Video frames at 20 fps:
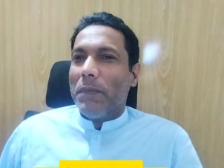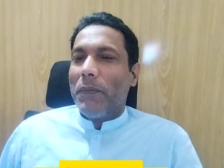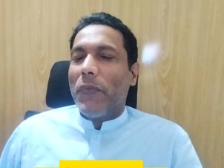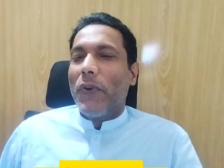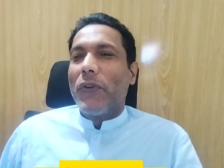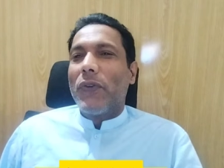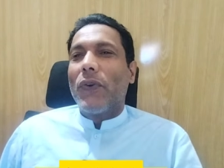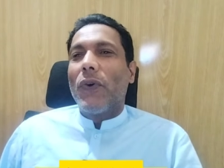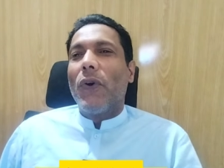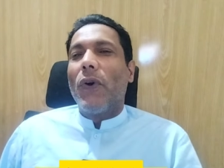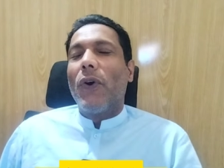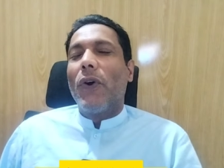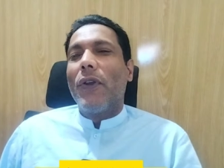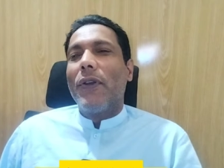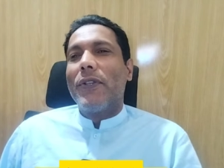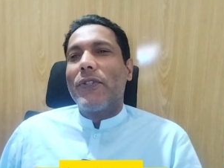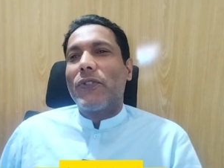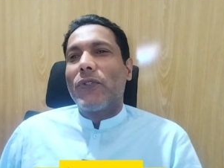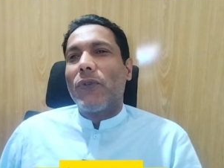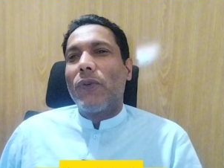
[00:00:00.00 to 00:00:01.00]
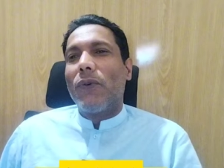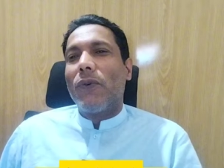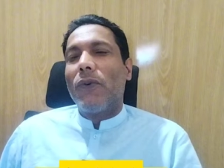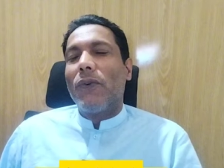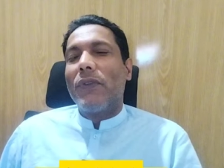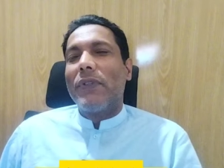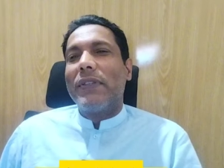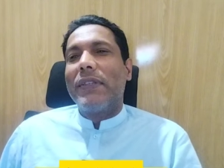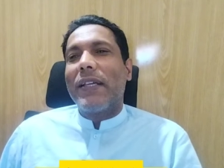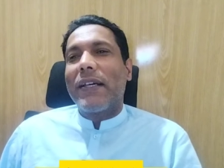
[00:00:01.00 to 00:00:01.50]
but
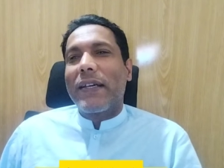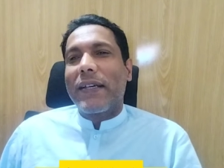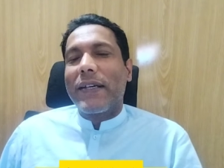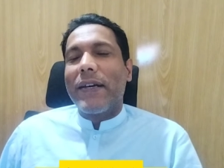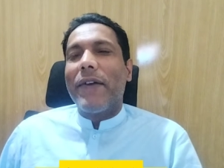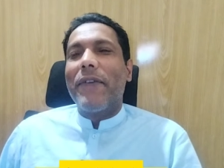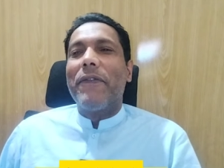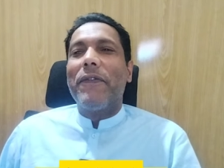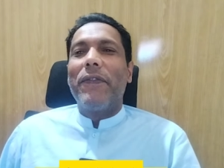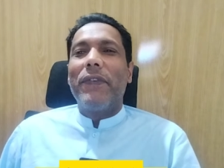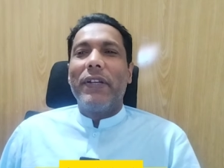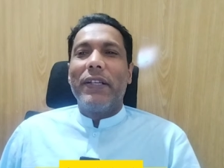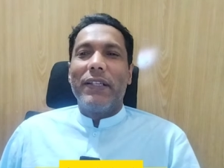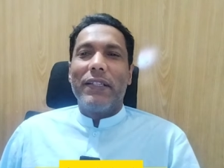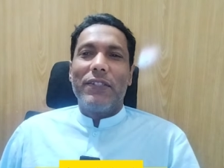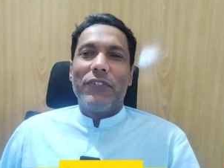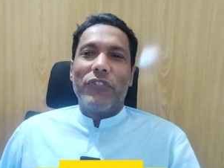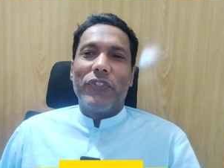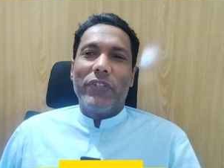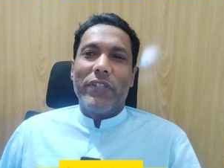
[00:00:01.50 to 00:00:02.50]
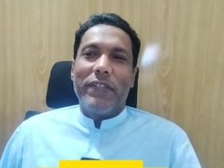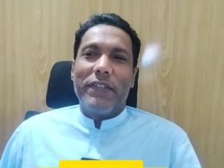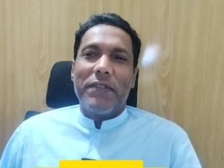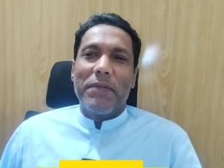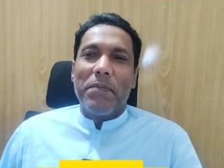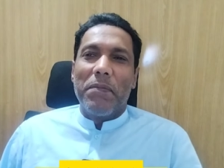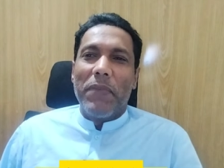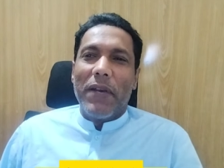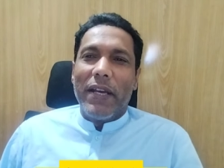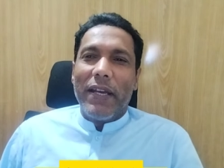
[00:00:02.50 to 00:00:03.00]
also the coverage is
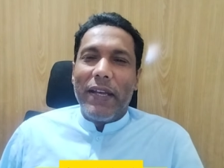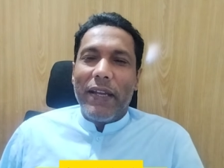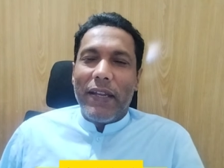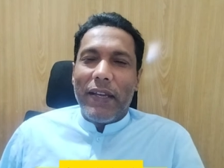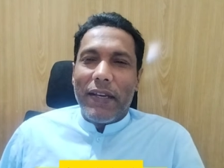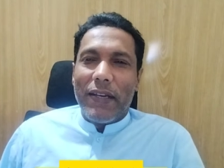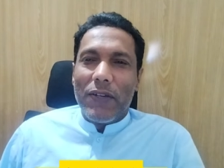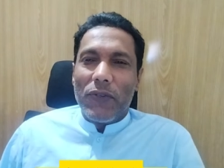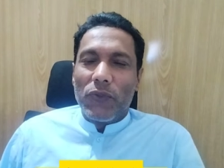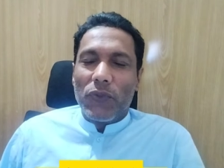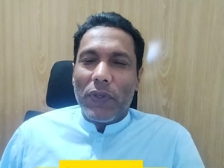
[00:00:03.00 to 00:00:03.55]
banned.